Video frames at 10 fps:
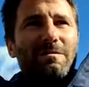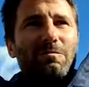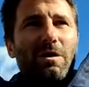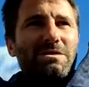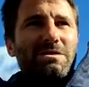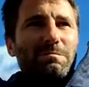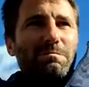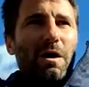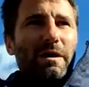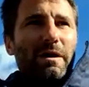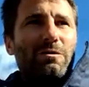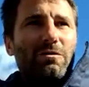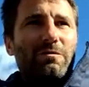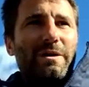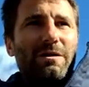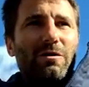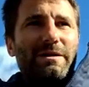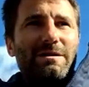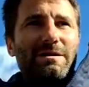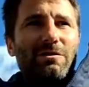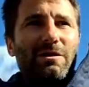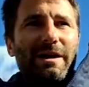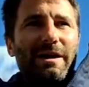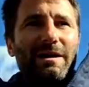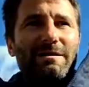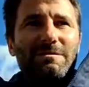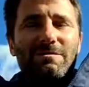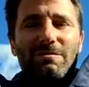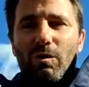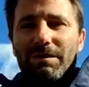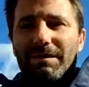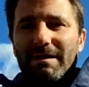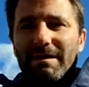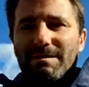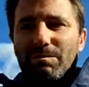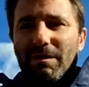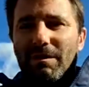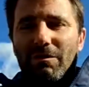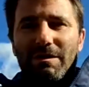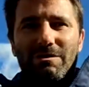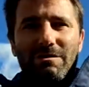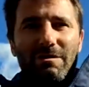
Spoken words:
whilst it might not have been ideal, I only had sort of 1 day's preparation.